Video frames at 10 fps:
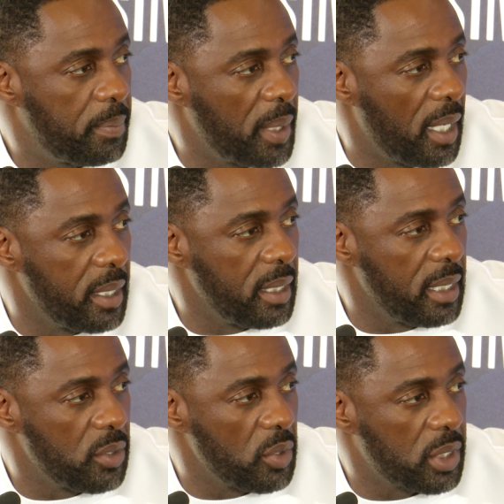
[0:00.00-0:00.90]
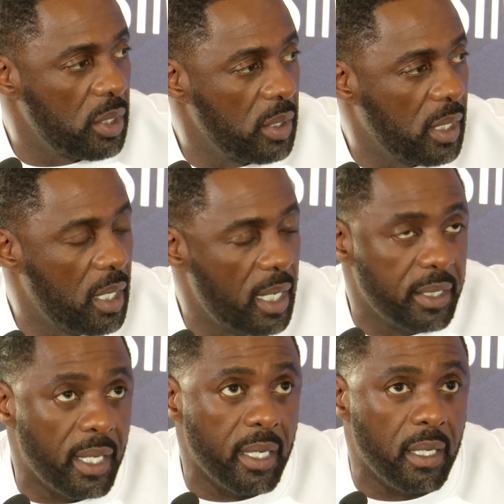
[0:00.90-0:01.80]
but he's also a guy
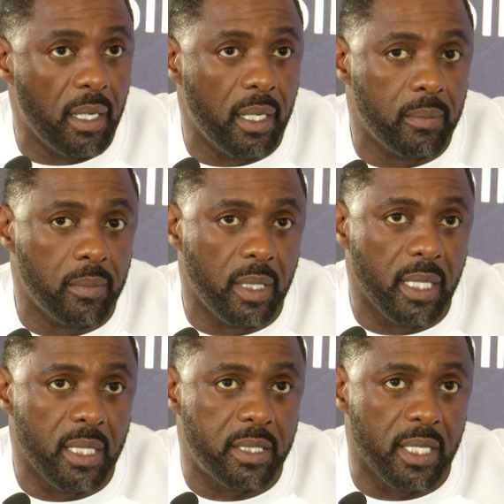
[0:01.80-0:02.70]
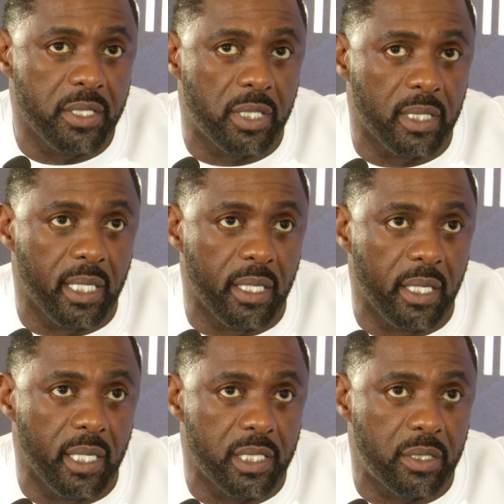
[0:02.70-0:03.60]
that um, essentially
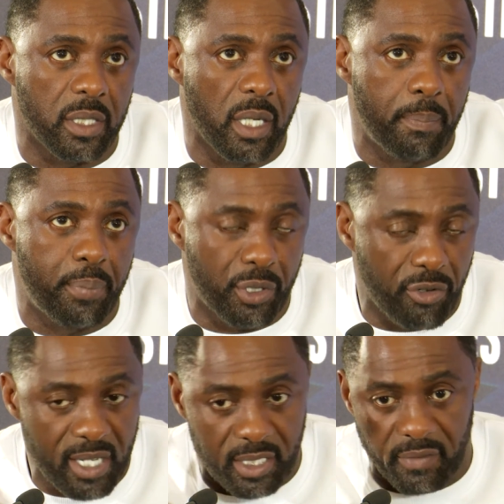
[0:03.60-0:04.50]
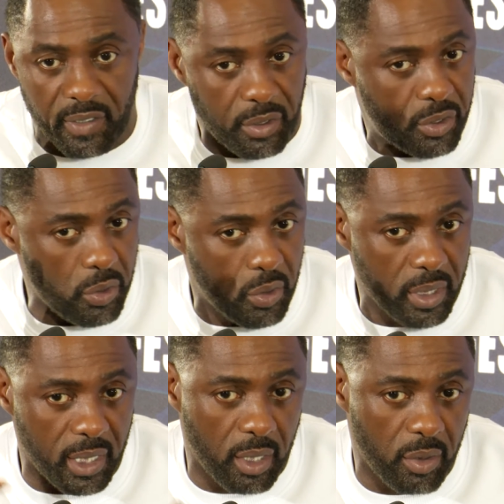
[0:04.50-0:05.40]
is progressive in thought.
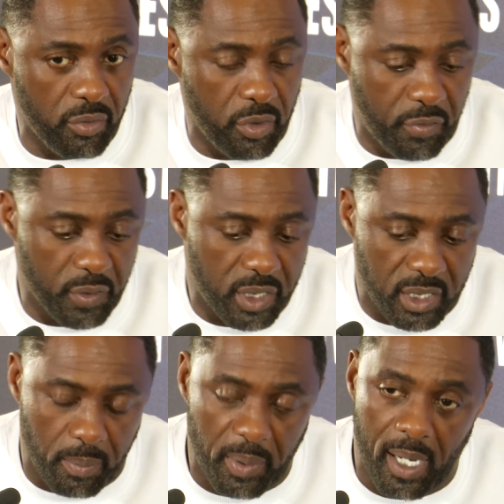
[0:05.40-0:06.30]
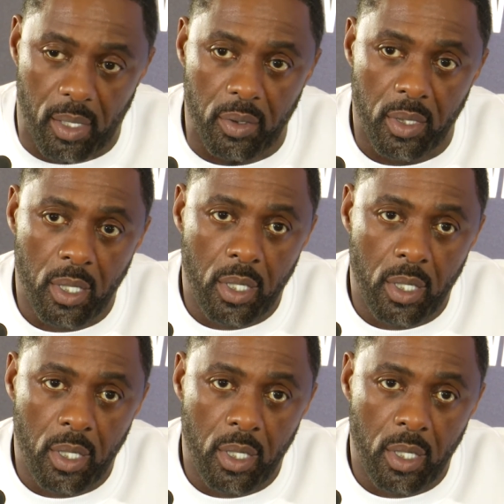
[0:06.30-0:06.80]
You know, Rufus is about